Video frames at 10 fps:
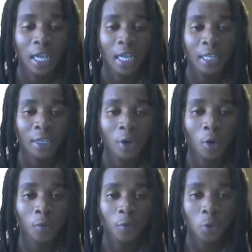the
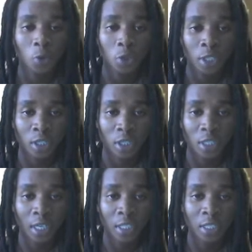confusion
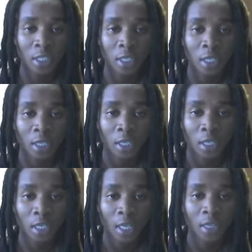starts here
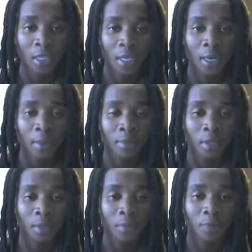in the
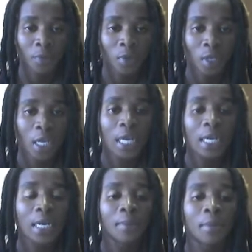number.
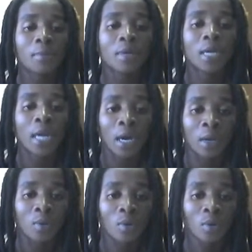Remember now,